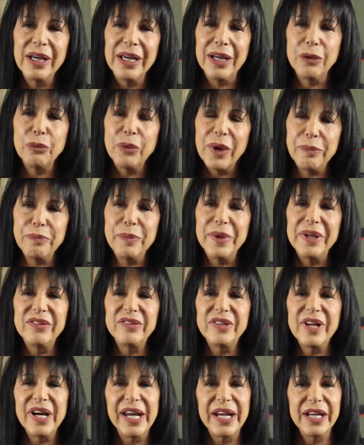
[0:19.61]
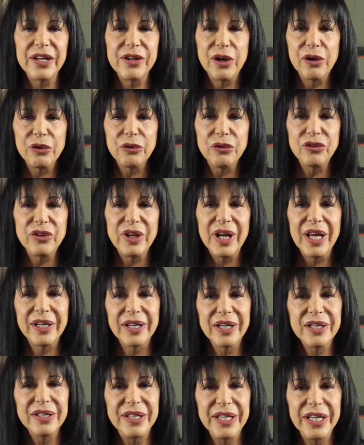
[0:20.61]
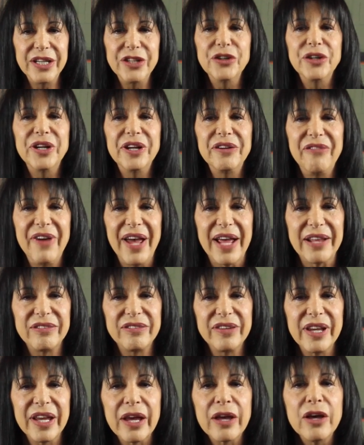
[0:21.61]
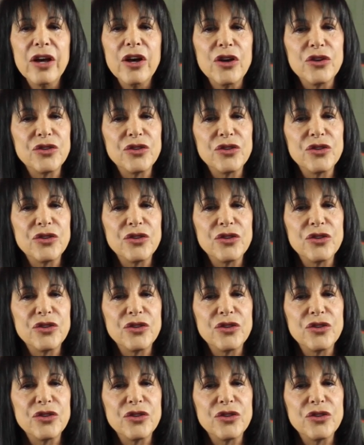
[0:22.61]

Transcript: It went misdiagnosed and continued advancing,